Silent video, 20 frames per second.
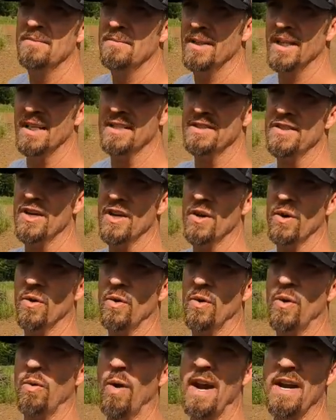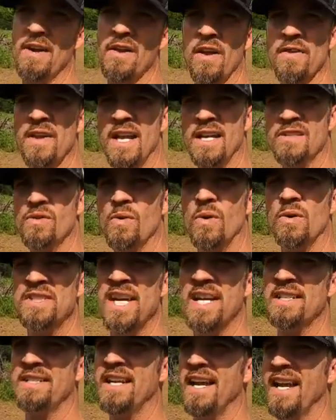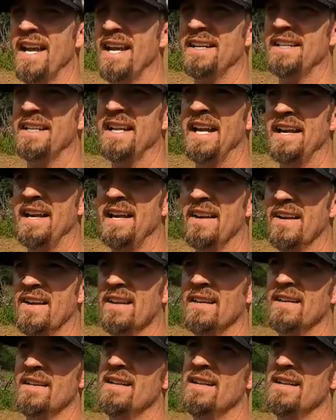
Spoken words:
But so waiting on that soil test kit to get here.